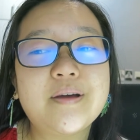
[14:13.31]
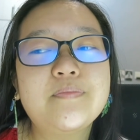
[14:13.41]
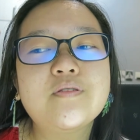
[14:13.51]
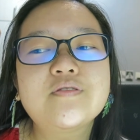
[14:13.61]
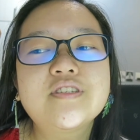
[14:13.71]
I
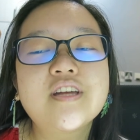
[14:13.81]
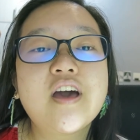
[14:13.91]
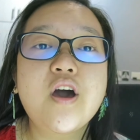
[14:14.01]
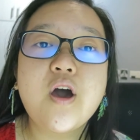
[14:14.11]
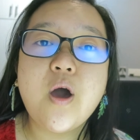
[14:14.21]
post
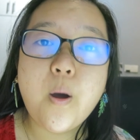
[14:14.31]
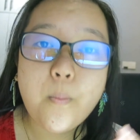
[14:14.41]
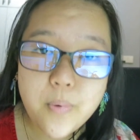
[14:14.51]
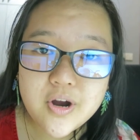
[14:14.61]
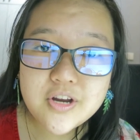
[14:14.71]

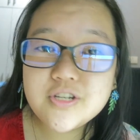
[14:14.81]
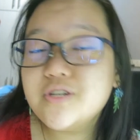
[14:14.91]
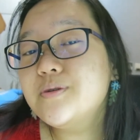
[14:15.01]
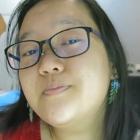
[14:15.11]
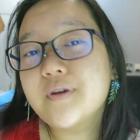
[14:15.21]

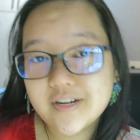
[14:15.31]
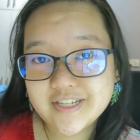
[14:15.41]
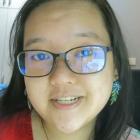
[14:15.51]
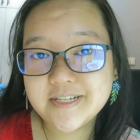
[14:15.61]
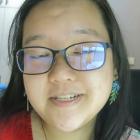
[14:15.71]
booktube
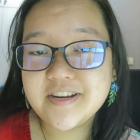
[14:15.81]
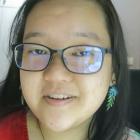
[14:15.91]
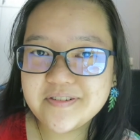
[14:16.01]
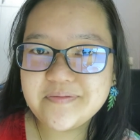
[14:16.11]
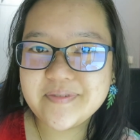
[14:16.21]
content
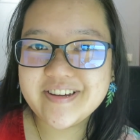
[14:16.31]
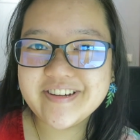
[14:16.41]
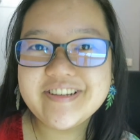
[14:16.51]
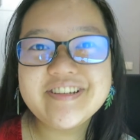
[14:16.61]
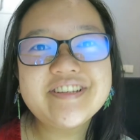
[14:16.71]
every
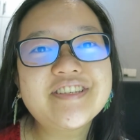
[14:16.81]
week,